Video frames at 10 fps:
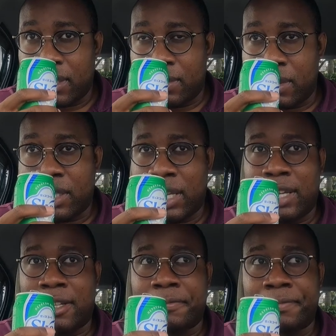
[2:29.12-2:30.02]
It smells
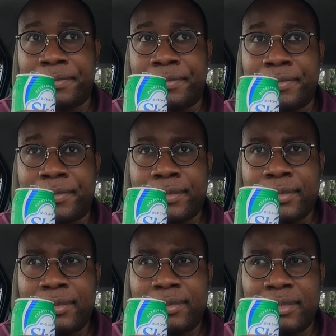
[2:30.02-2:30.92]
like,
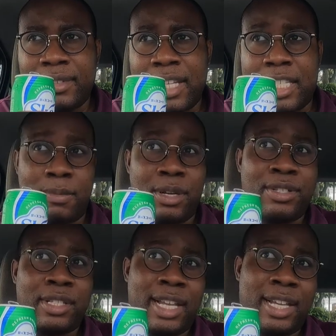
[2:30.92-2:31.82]
it
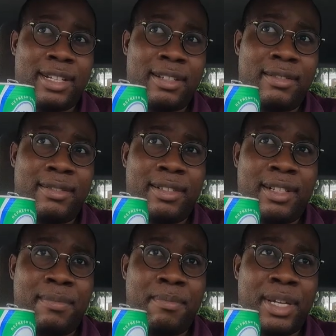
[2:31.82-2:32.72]
smells like
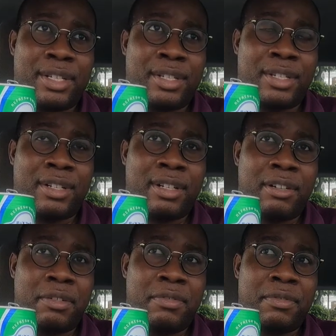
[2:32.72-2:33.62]
a mixture
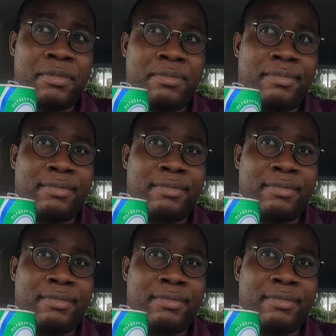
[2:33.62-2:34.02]
of,